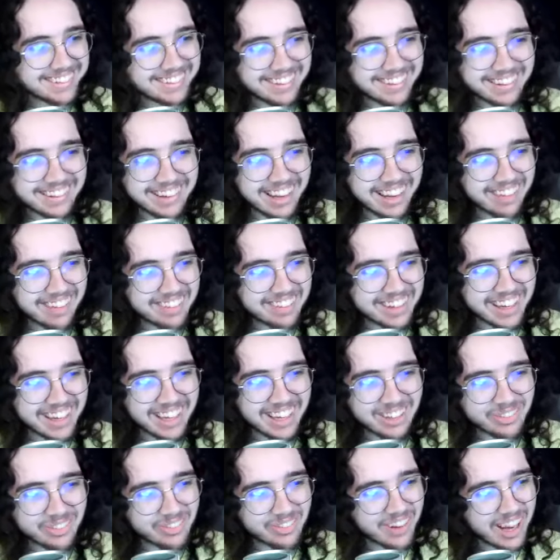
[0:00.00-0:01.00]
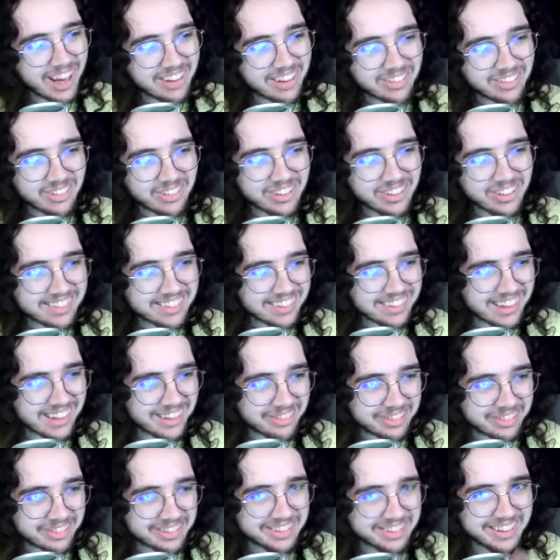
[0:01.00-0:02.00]
you can have a case for Asteroid
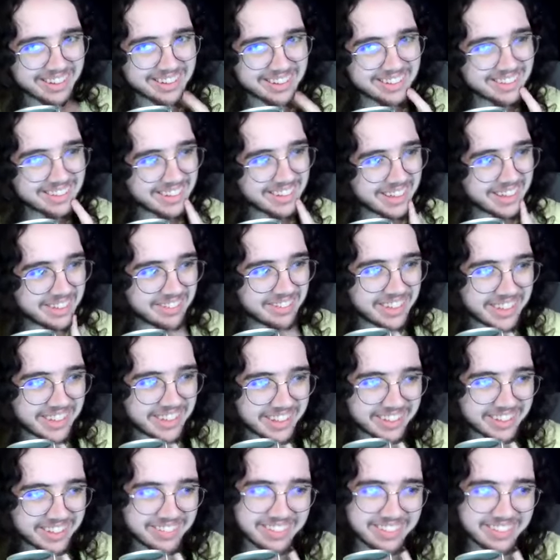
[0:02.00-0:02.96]
City for set design, man. I mean,